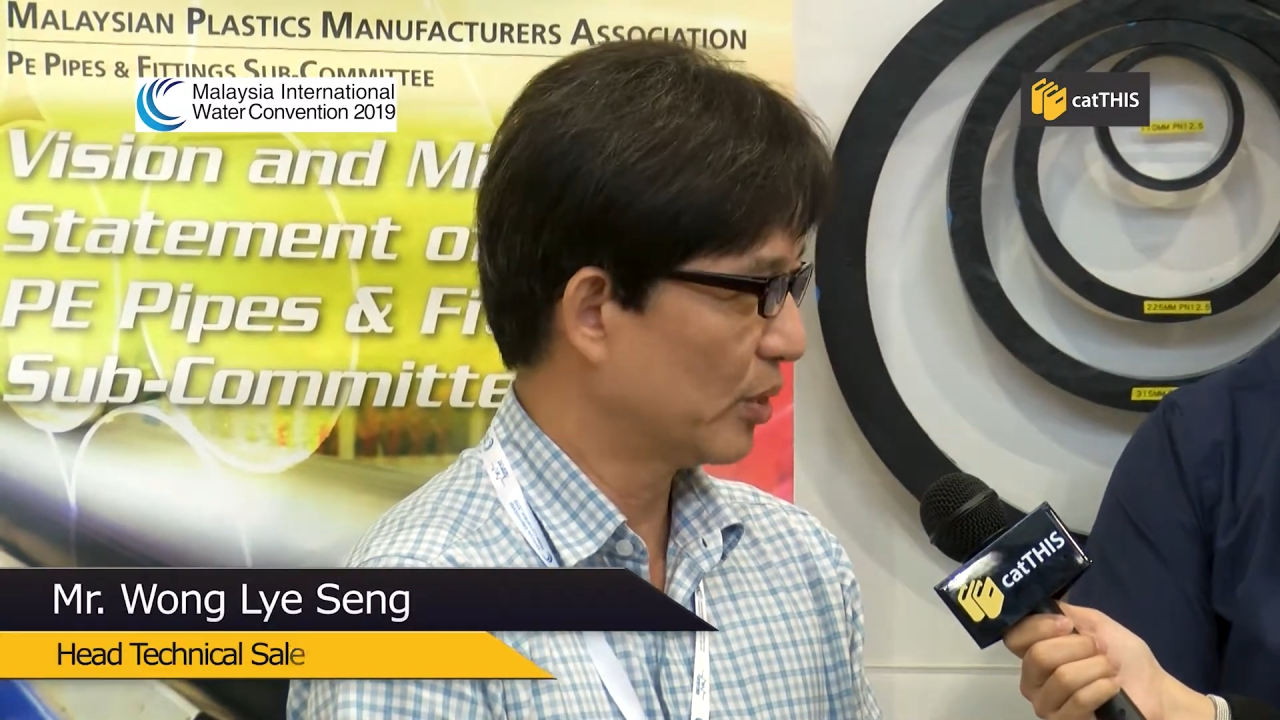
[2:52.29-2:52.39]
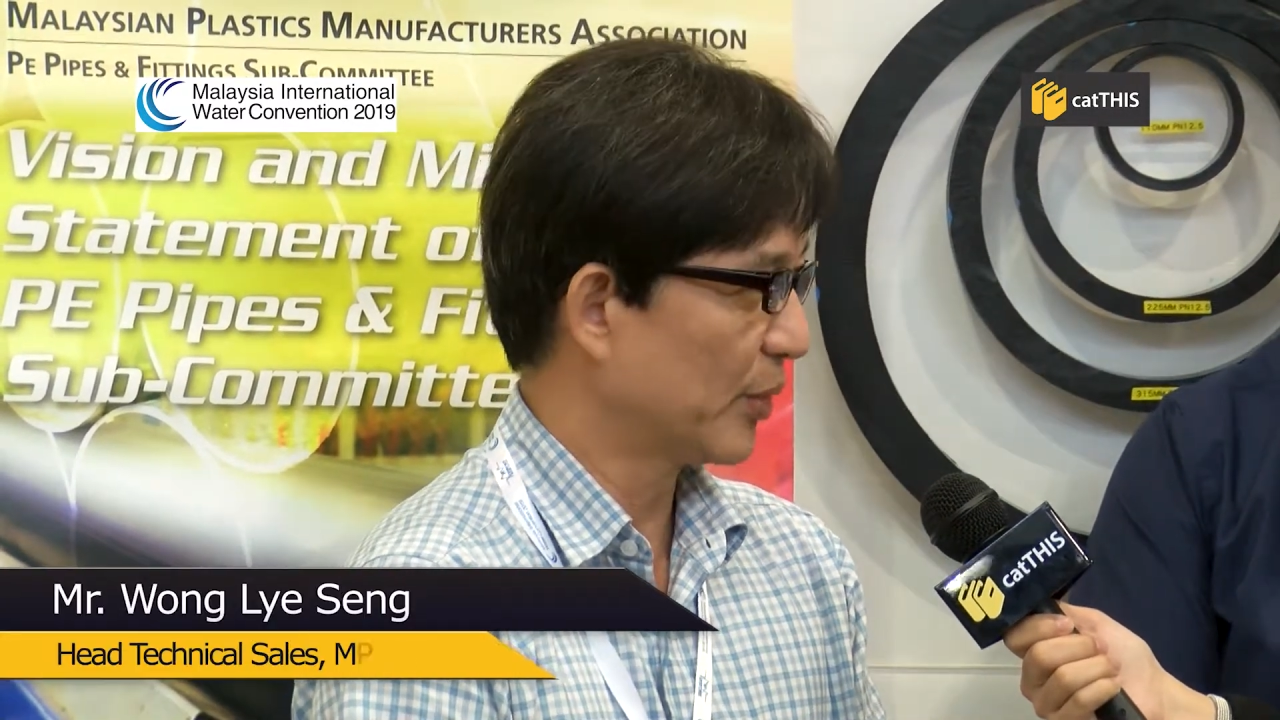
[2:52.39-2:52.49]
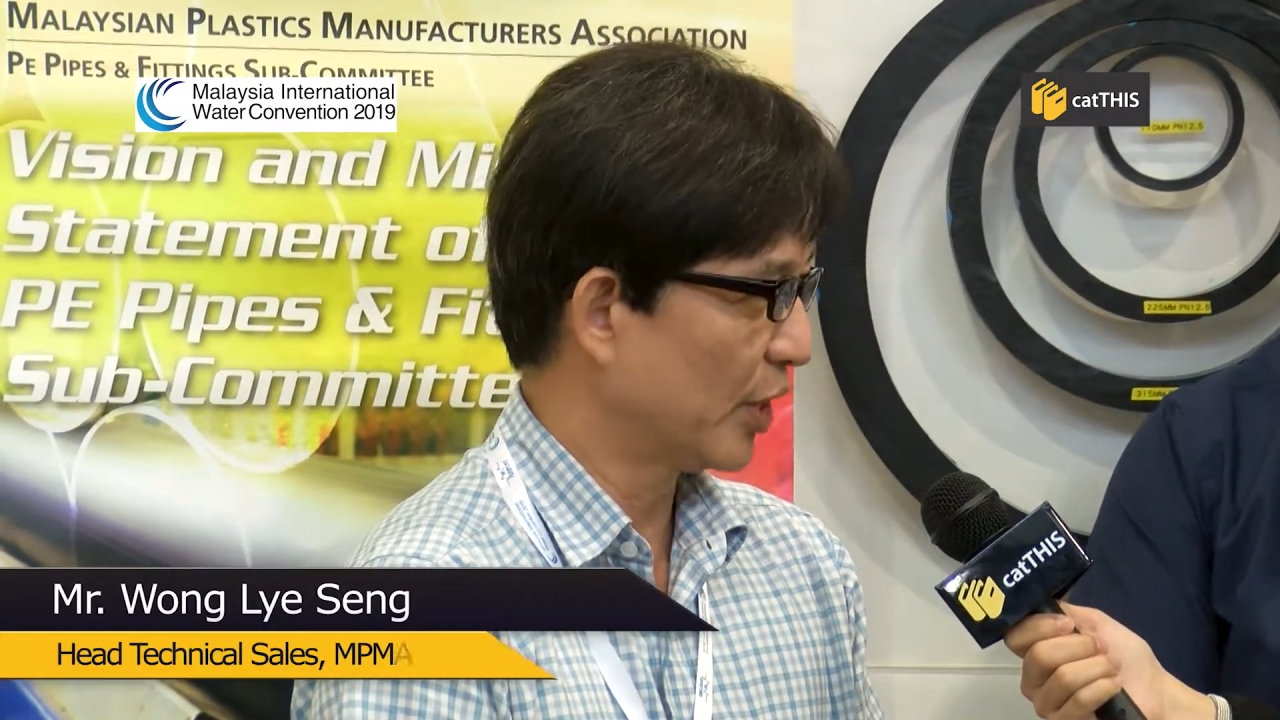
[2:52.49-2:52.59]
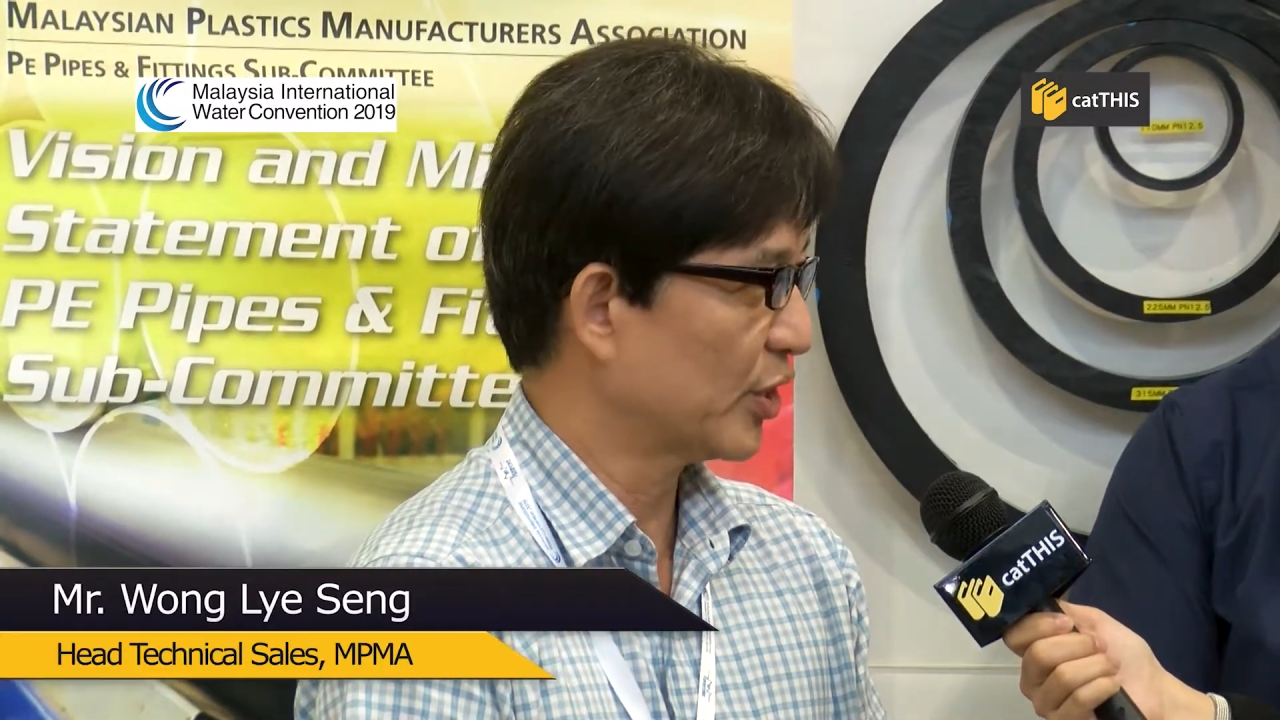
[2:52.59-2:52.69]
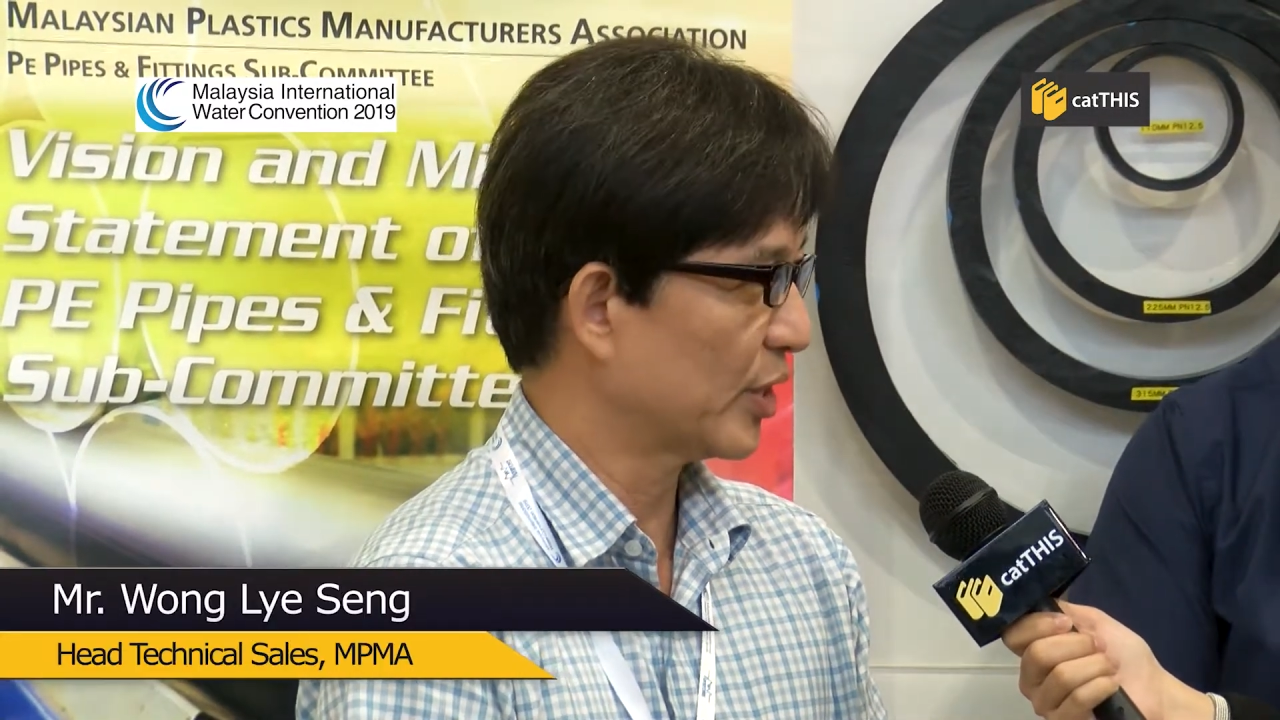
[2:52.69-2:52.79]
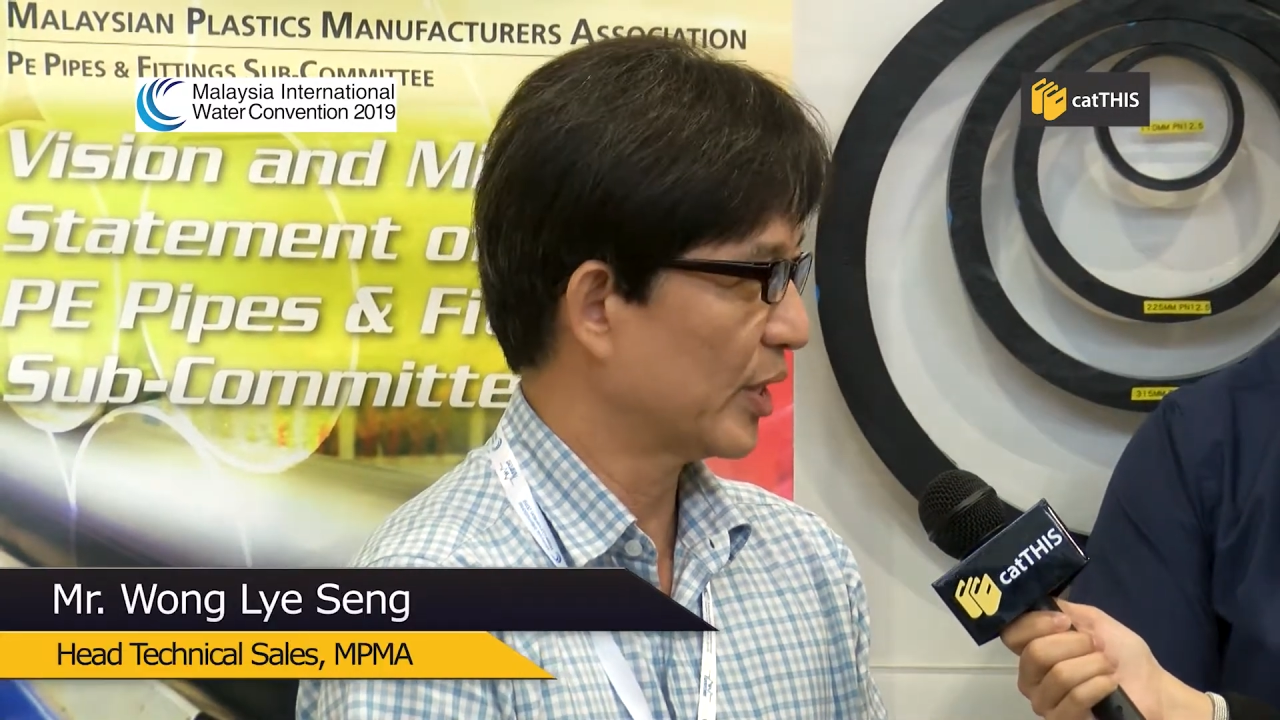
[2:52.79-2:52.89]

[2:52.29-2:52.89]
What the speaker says: in Malaysia